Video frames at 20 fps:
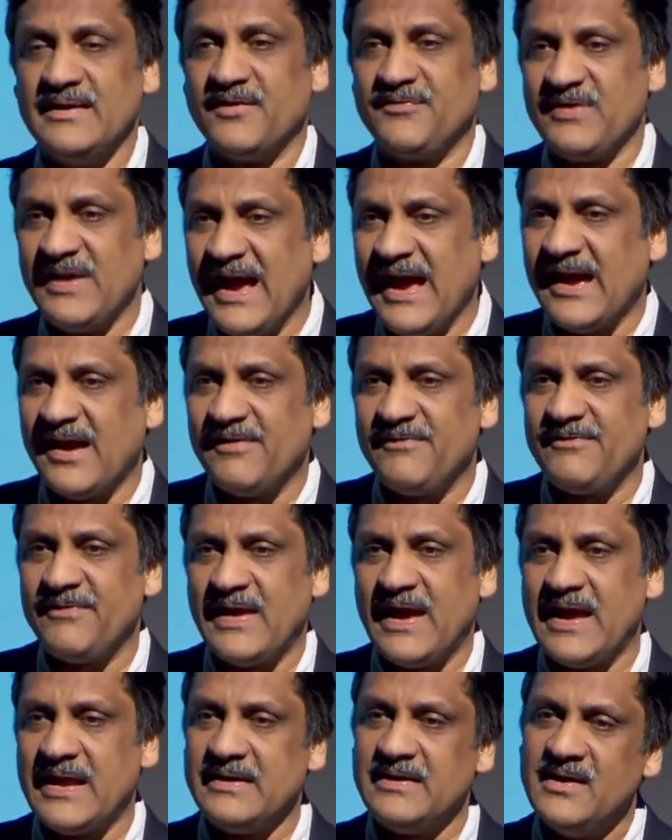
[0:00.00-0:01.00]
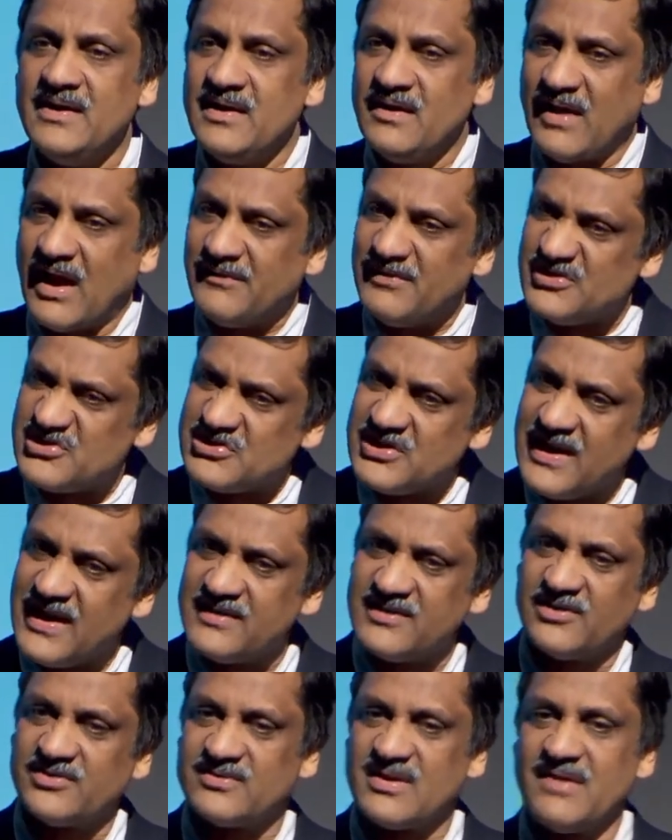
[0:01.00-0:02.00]
we have, and we share
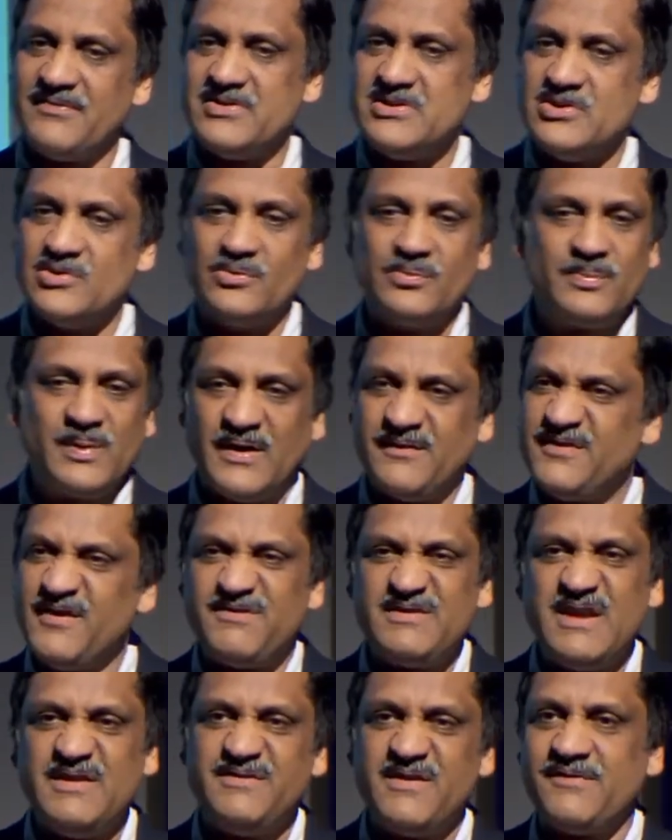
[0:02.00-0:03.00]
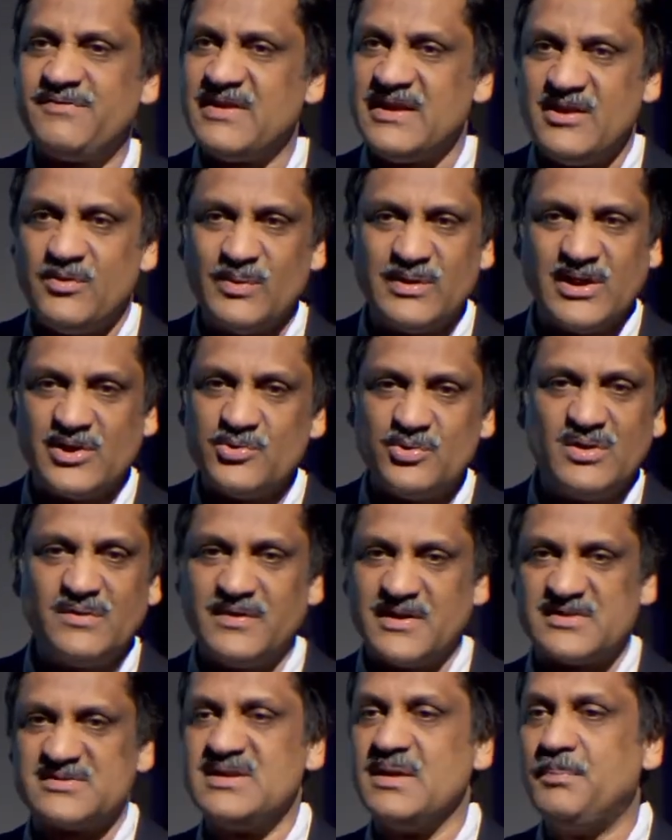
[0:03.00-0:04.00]
this revenue 50-50 with our
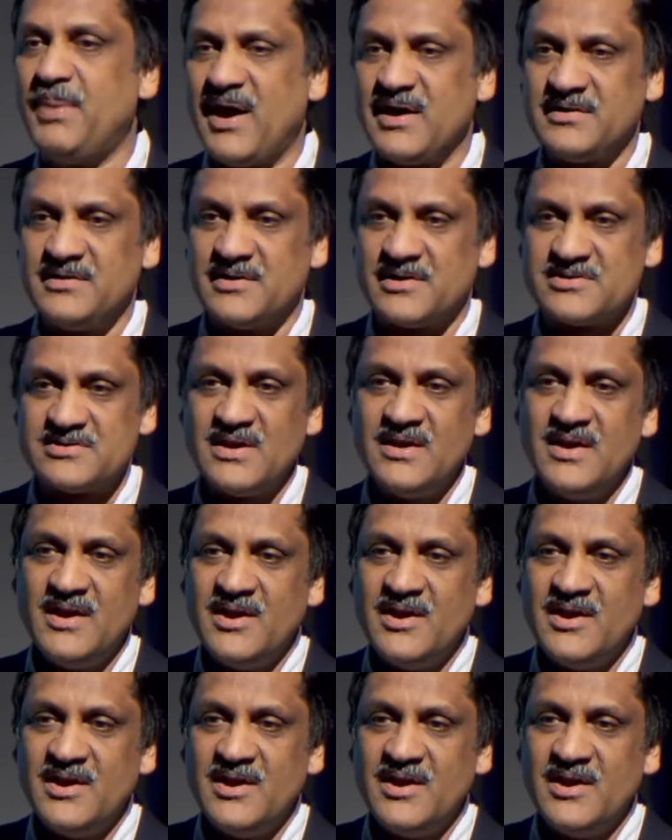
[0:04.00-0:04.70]
university partners,